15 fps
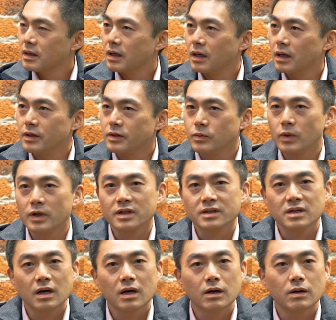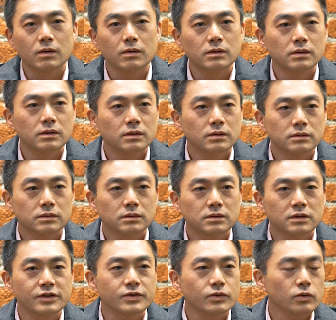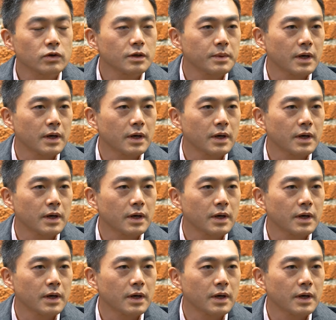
Uh, you want to tell the story